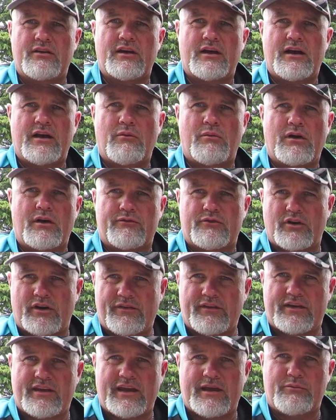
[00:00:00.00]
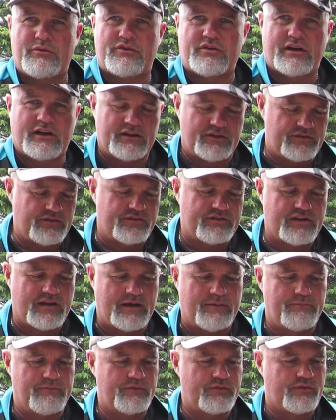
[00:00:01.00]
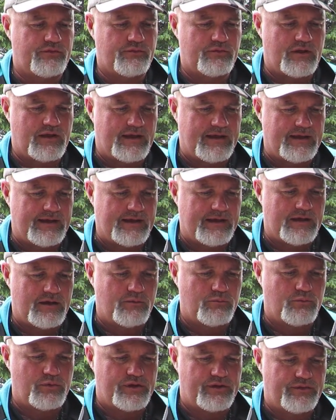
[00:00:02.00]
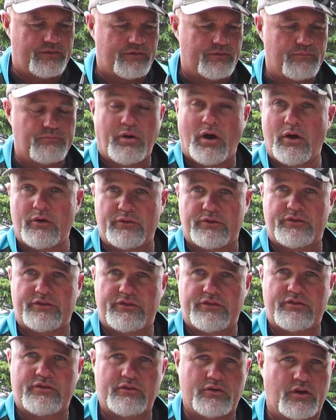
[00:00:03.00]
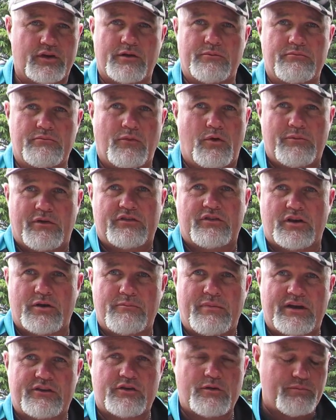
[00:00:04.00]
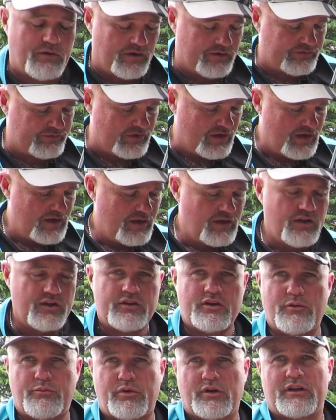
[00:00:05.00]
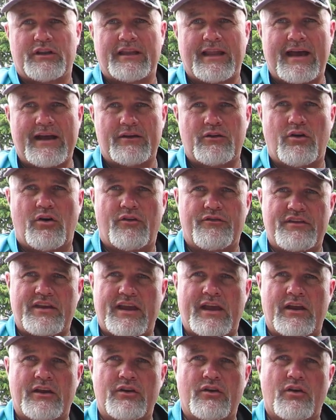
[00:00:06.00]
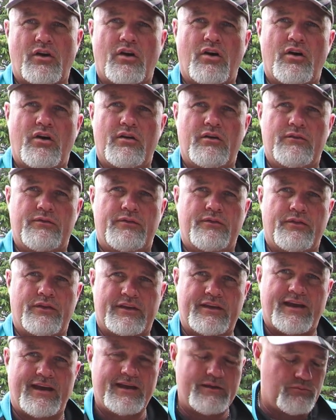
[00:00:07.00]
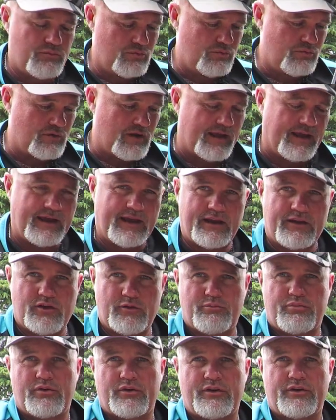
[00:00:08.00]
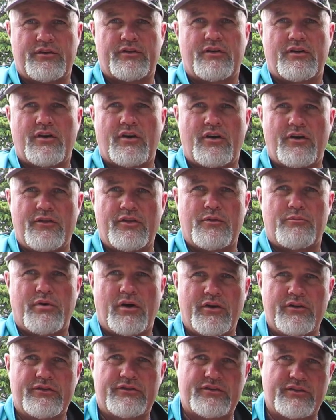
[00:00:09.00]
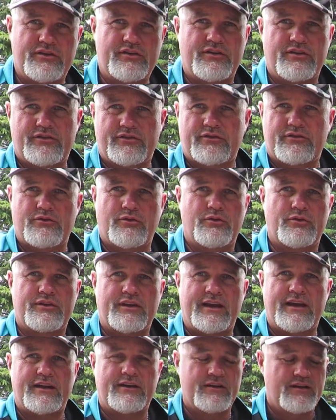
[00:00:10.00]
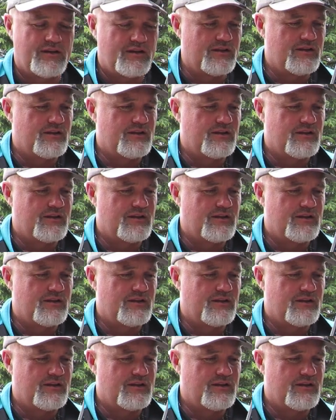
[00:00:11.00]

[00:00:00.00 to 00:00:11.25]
one I've got in the camper trailer just comes with posts, almost like a battery post. You put a lug on the end of the cable and you put it on the post and you screw it down.